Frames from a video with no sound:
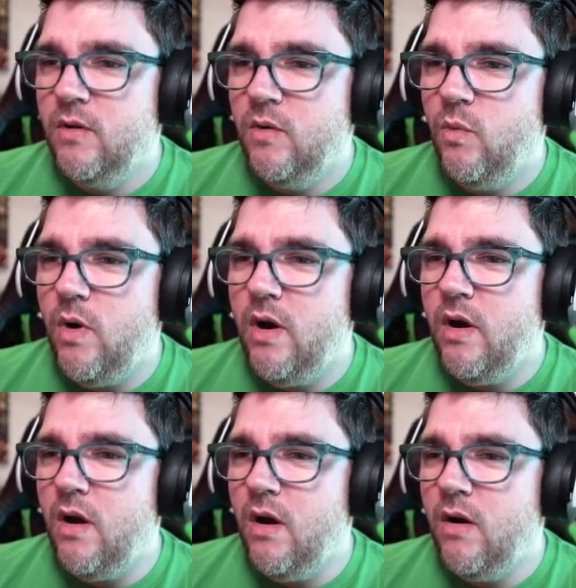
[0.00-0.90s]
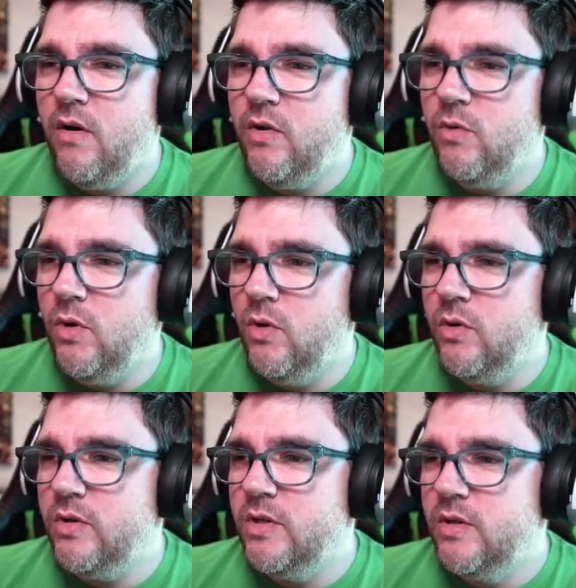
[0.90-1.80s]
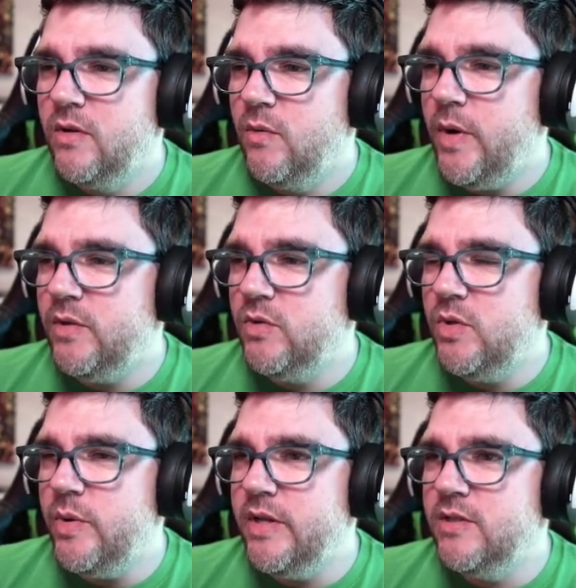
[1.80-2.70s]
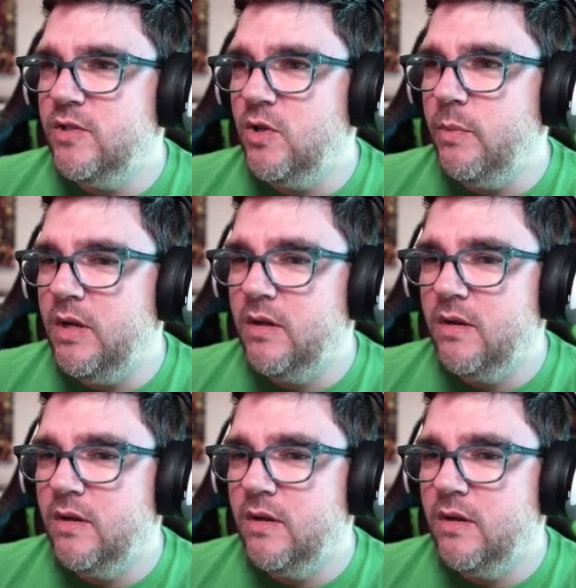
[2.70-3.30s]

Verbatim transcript: Where are you, Lord? Why don't you answer me?